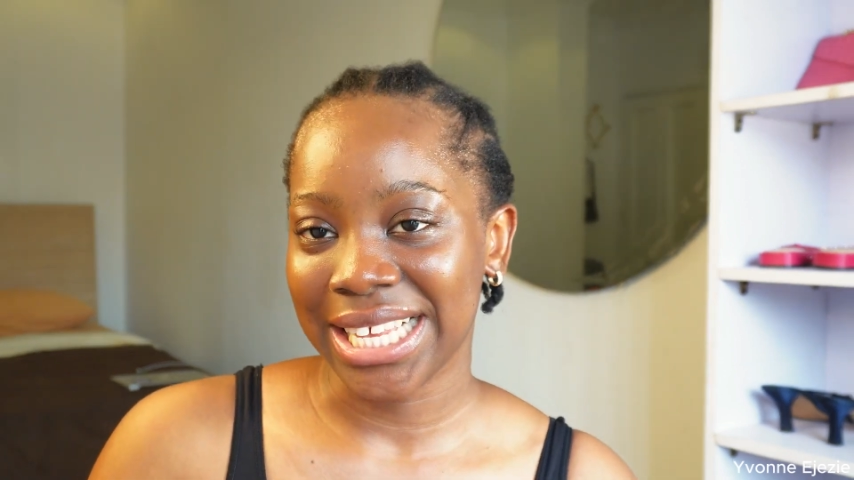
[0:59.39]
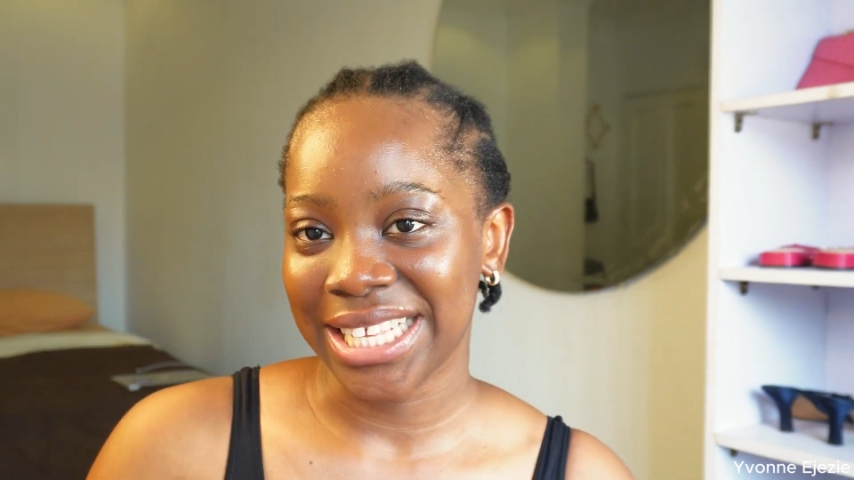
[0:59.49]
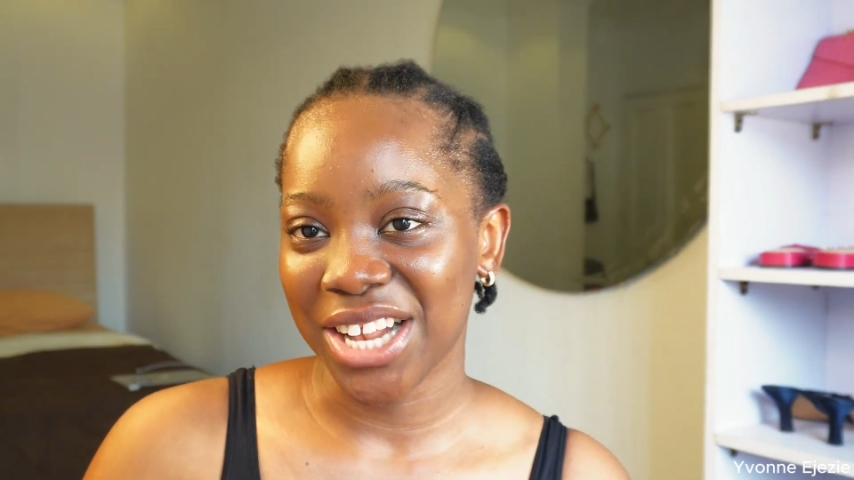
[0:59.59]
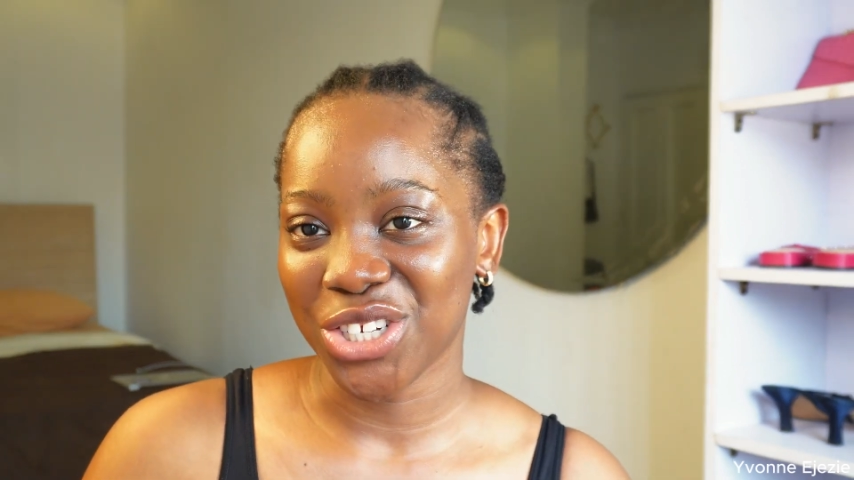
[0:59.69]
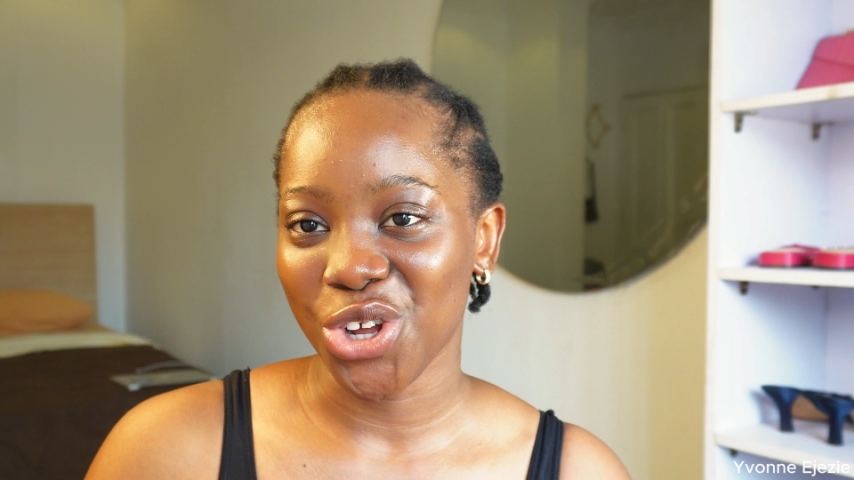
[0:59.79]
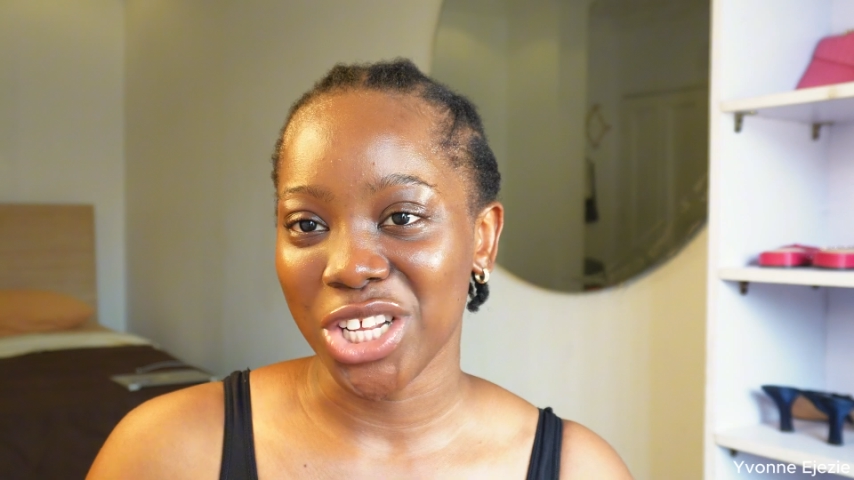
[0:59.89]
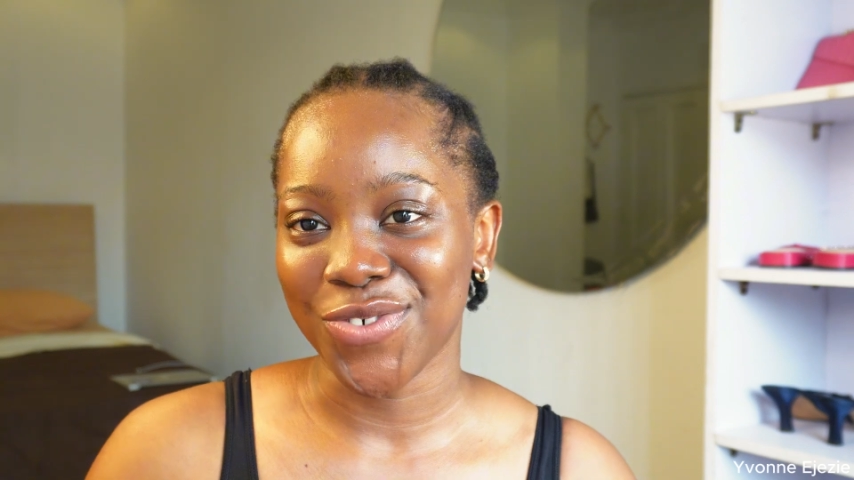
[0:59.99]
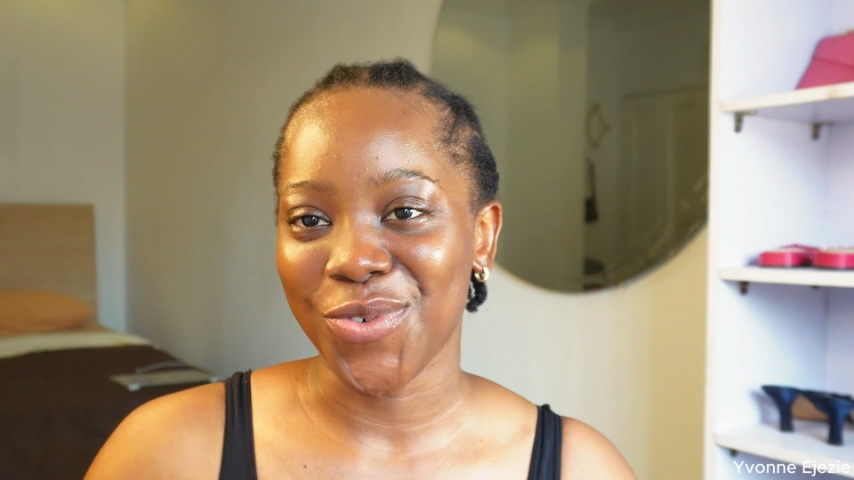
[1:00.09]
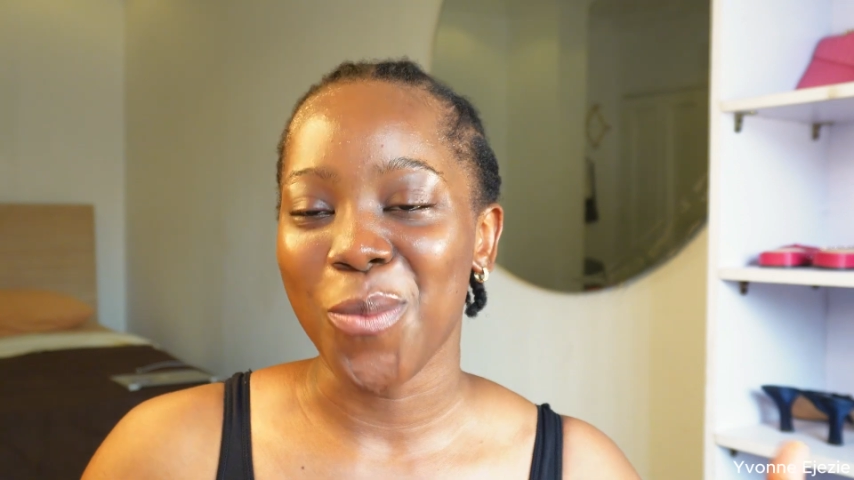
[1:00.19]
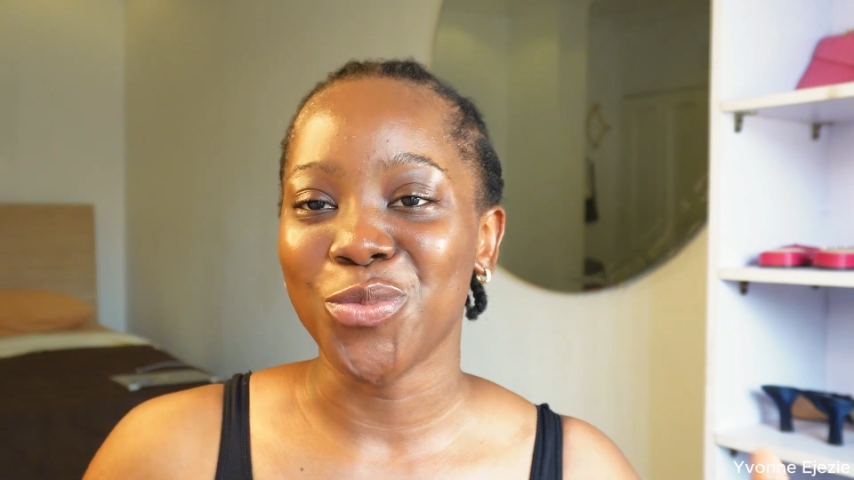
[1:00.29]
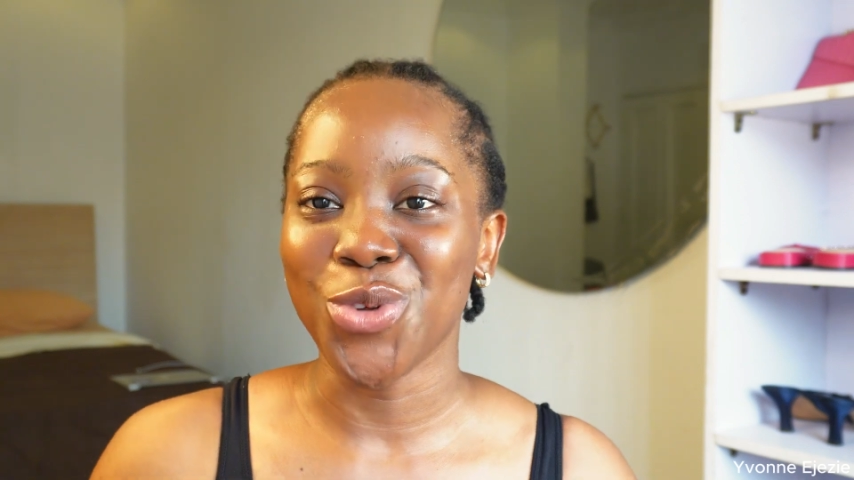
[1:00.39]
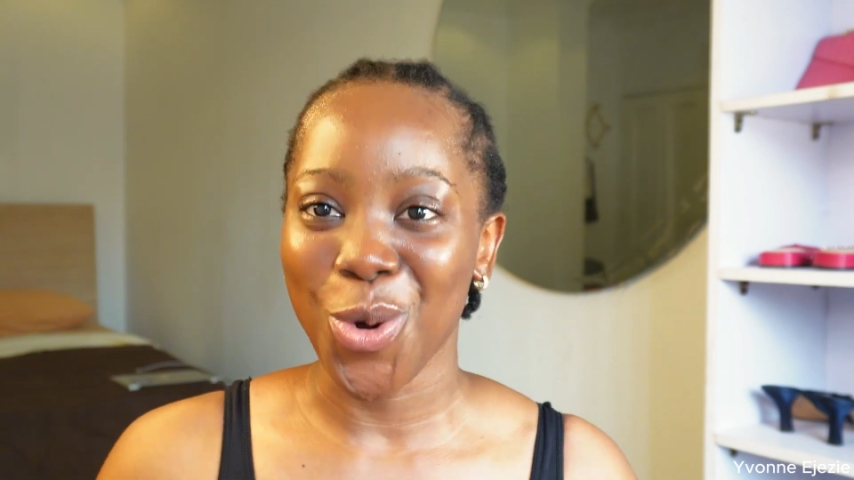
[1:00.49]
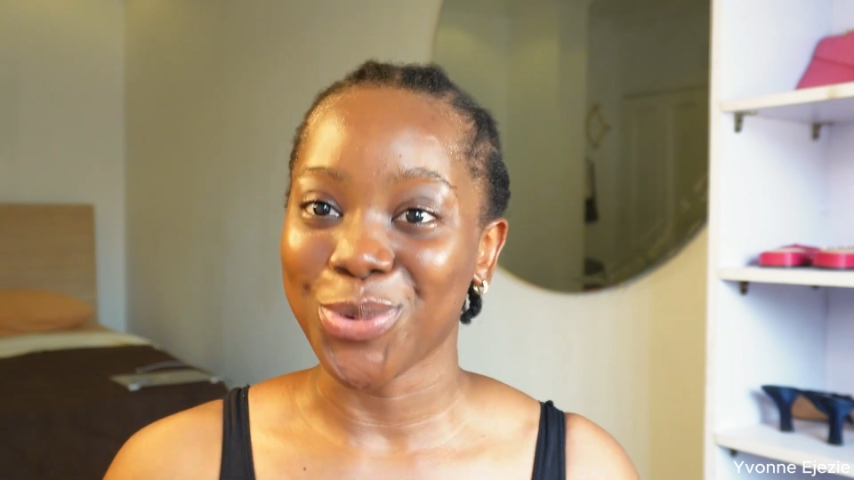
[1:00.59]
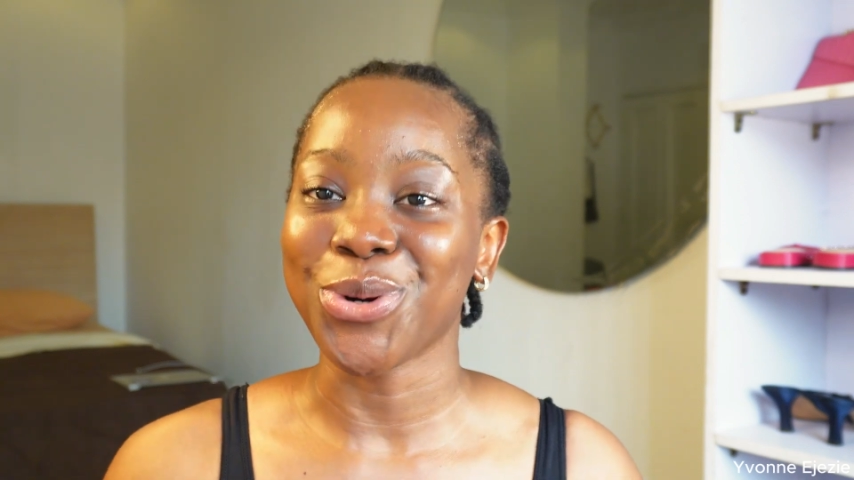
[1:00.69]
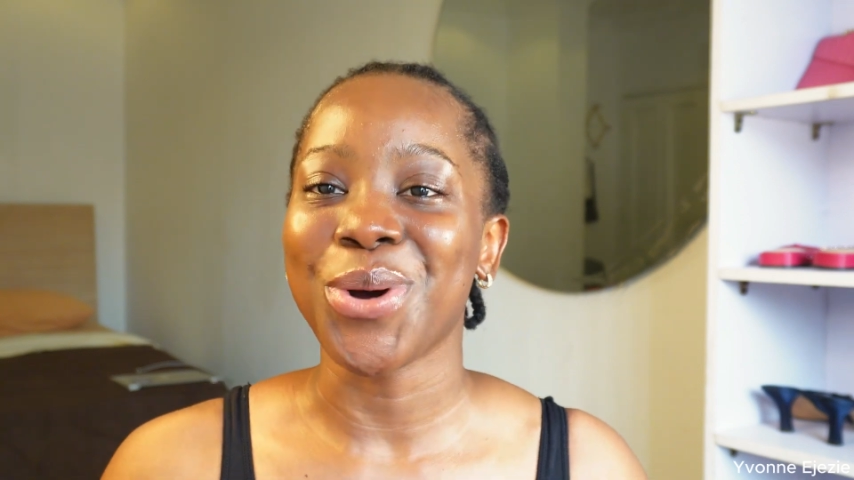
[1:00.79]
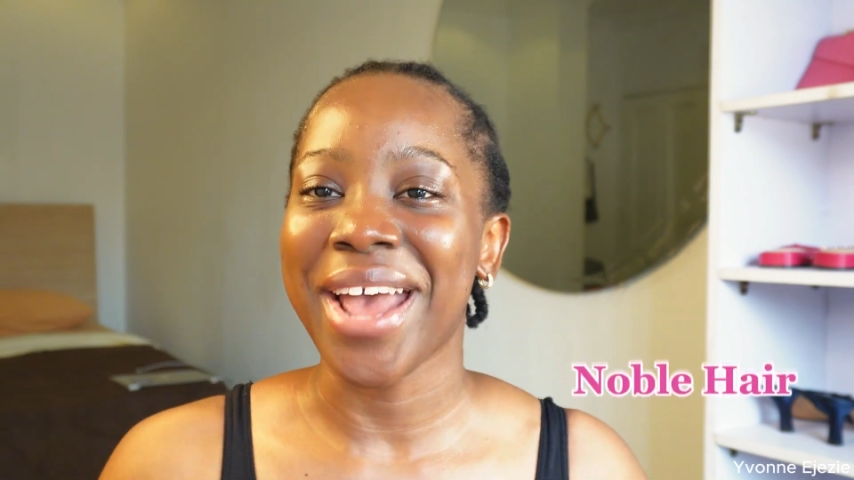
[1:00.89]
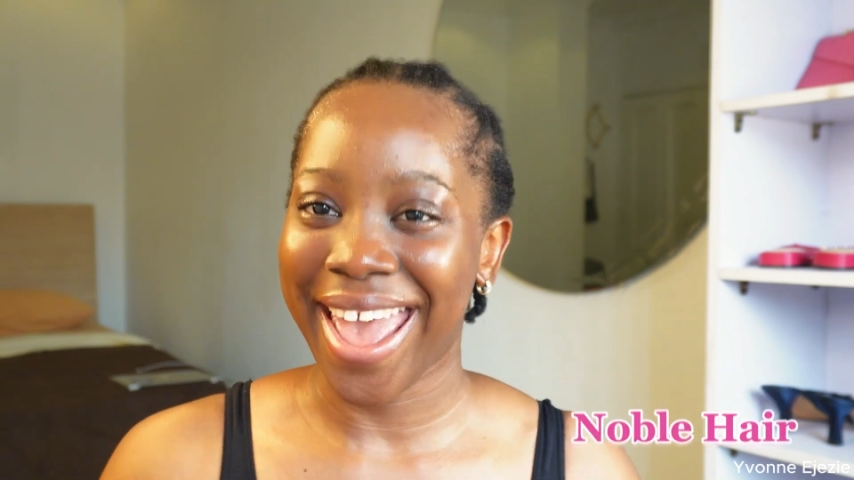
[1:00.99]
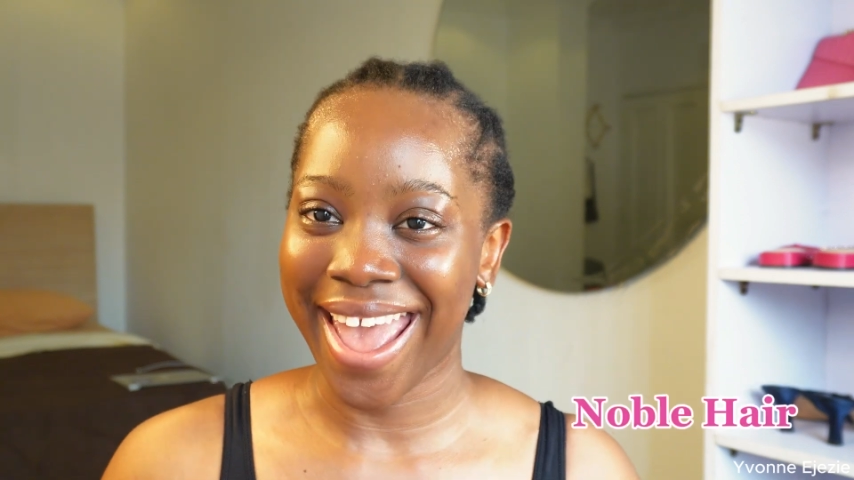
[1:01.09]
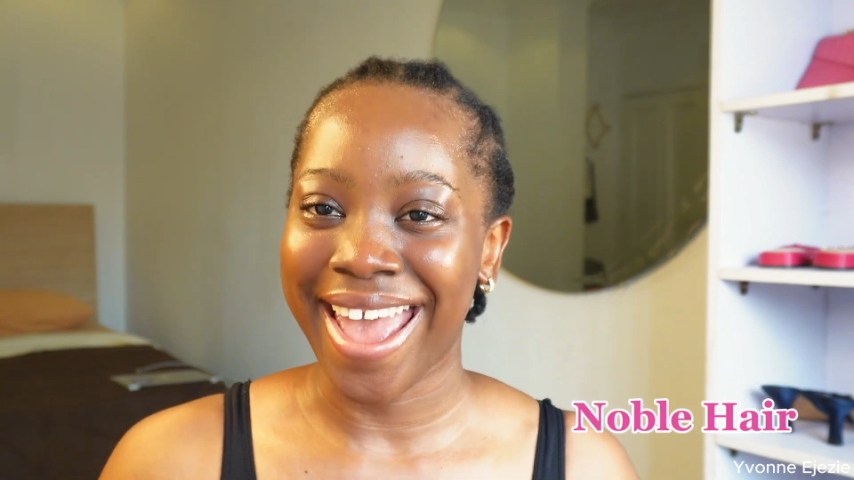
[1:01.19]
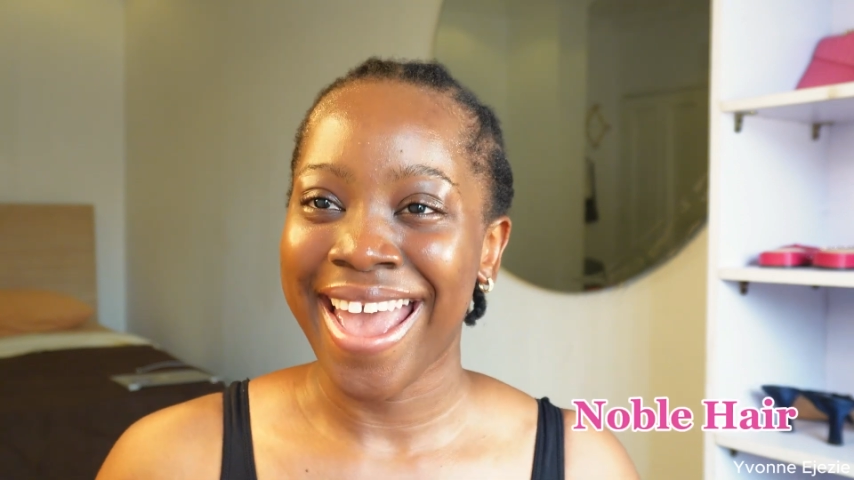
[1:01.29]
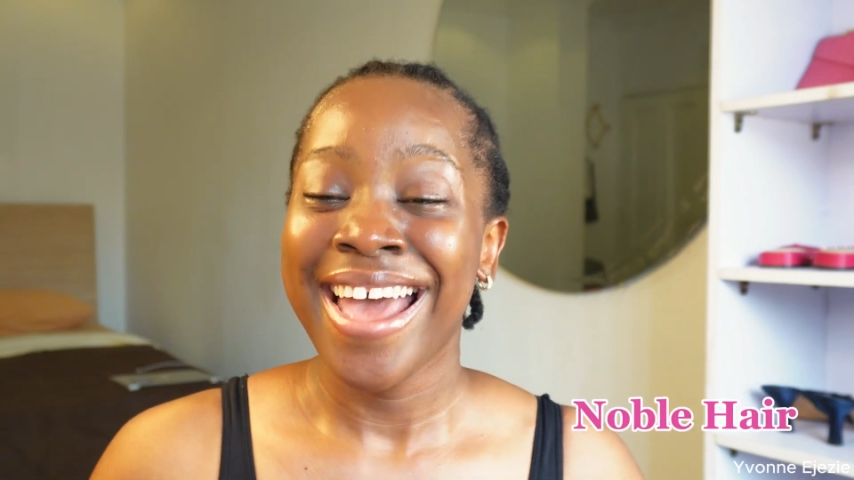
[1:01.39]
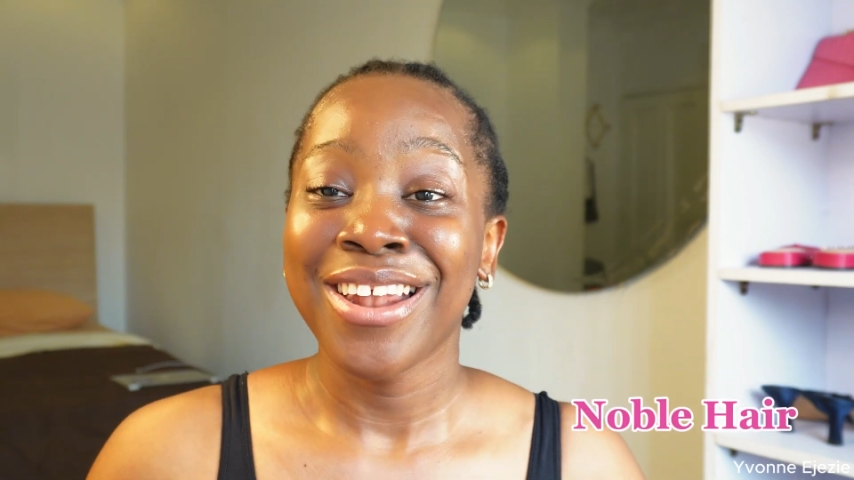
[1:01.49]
extensions from Noble Hair.